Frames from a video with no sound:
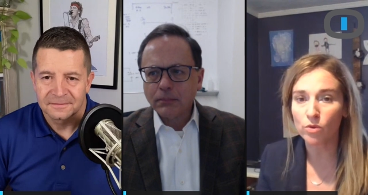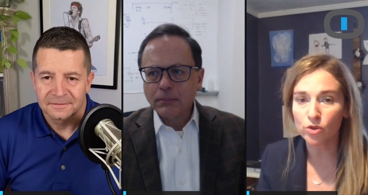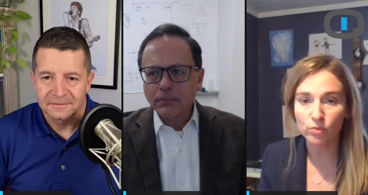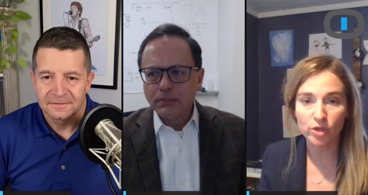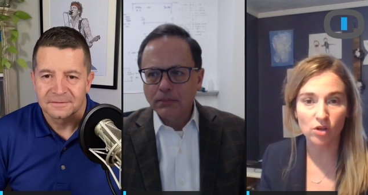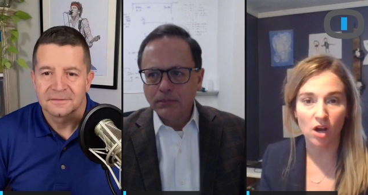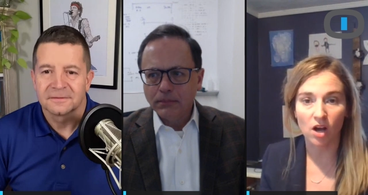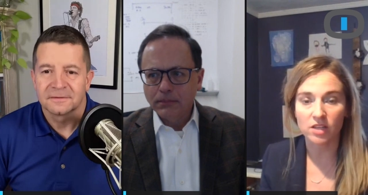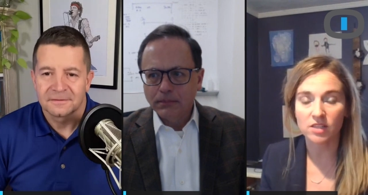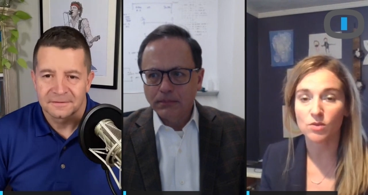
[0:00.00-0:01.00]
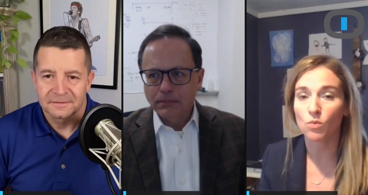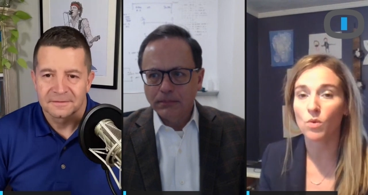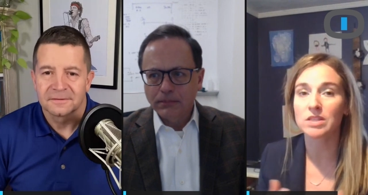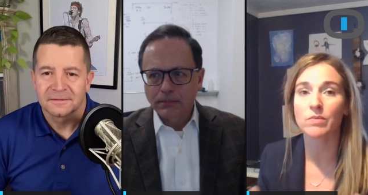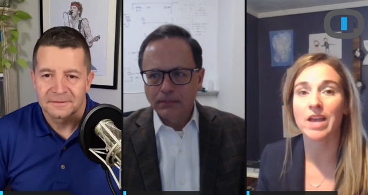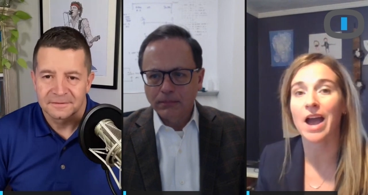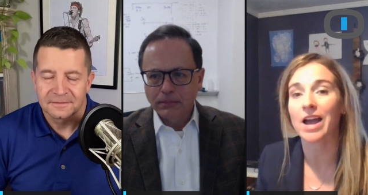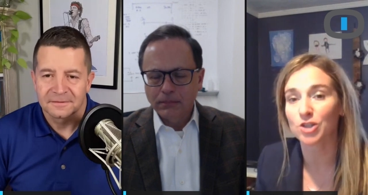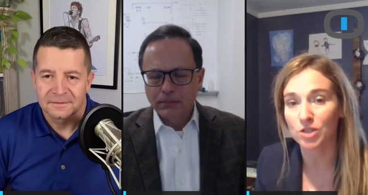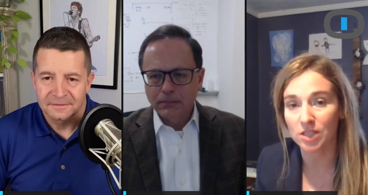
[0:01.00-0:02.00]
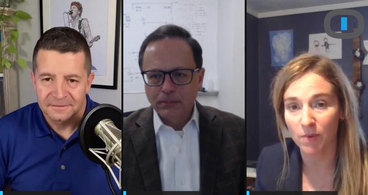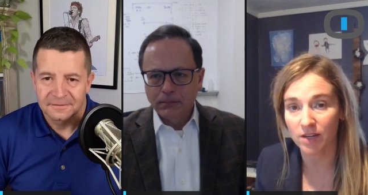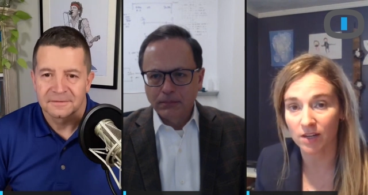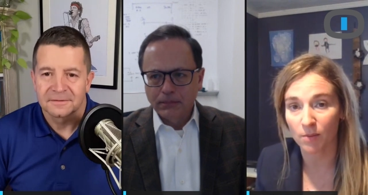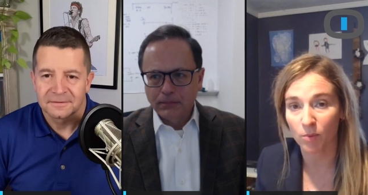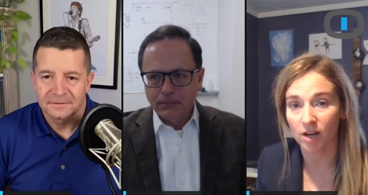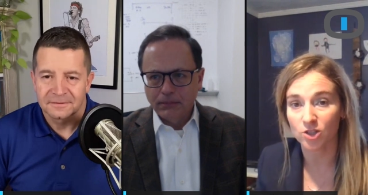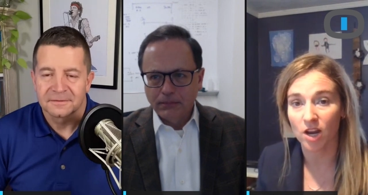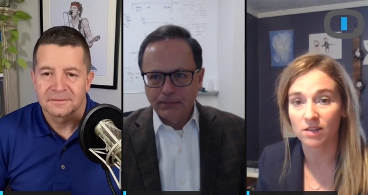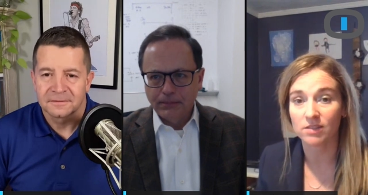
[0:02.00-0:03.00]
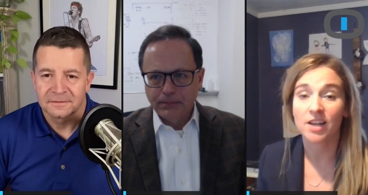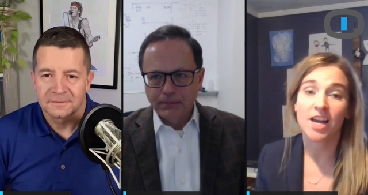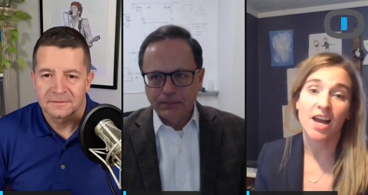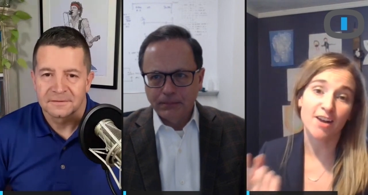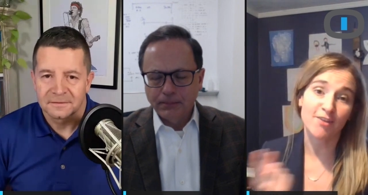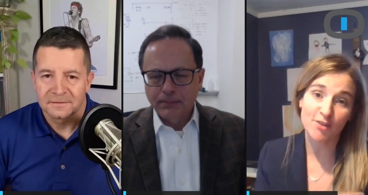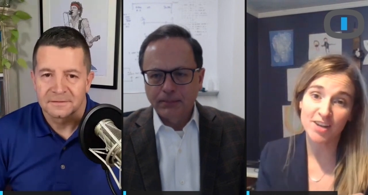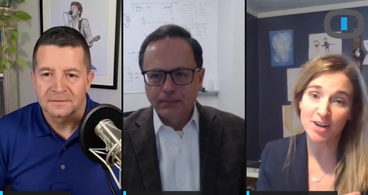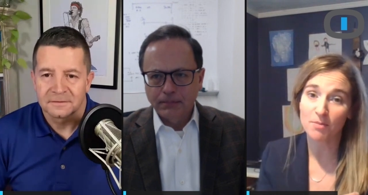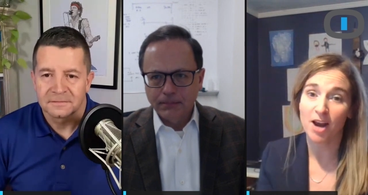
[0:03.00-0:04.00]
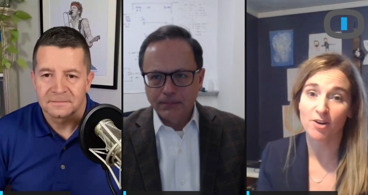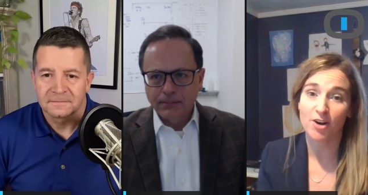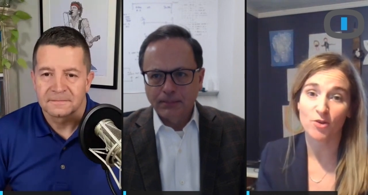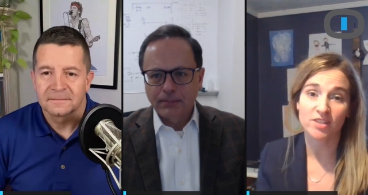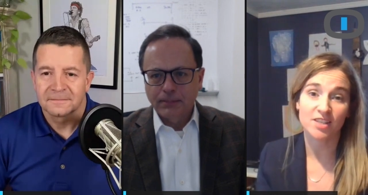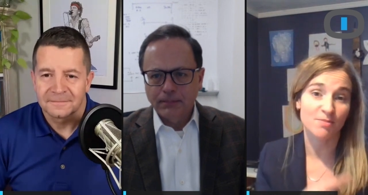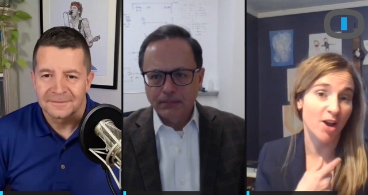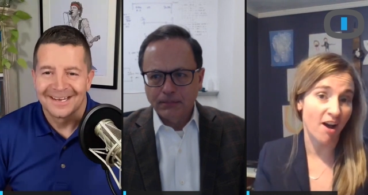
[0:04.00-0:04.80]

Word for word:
Speaker 1: were the real costs, what do we actually spend on a project. And if you hear background noises, my